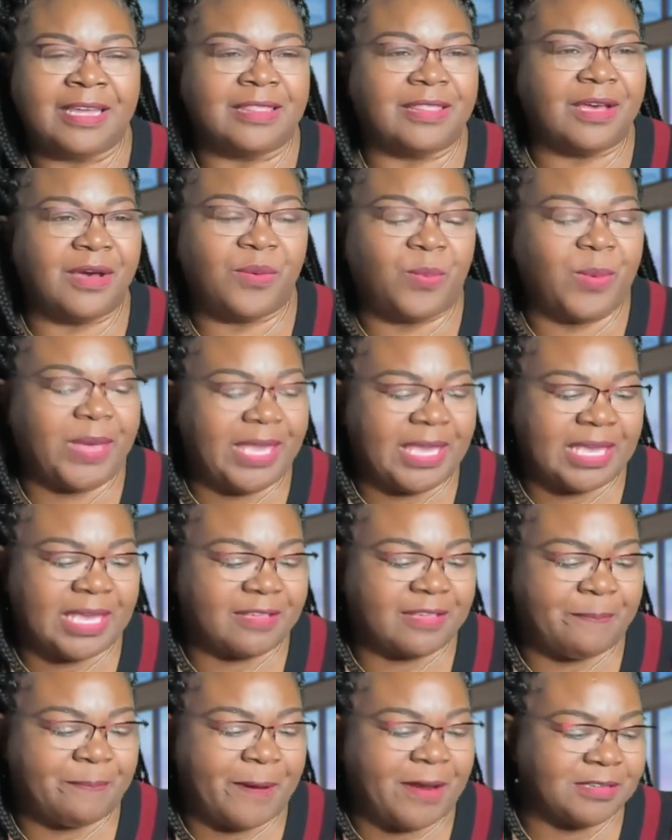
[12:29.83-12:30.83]
the
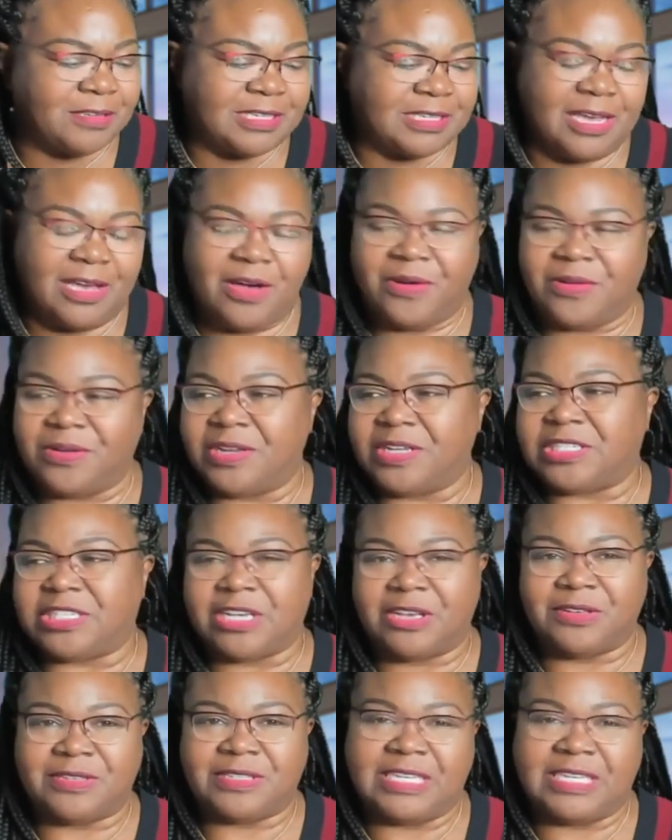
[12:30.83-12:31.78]
weakest person on the show.